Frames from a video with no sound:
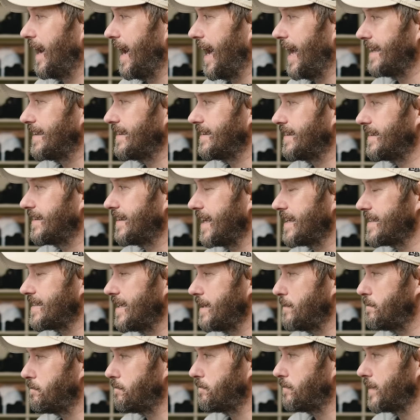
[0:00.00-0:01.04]
And that's
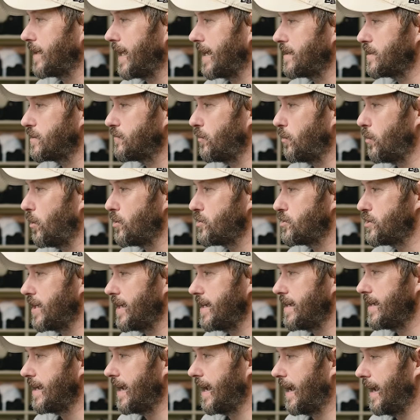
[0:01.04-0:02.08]
it. Thanks for
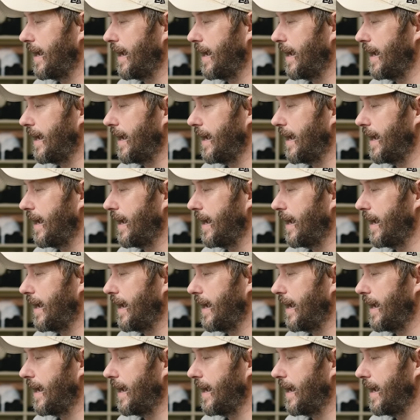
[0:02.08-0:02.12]
watching.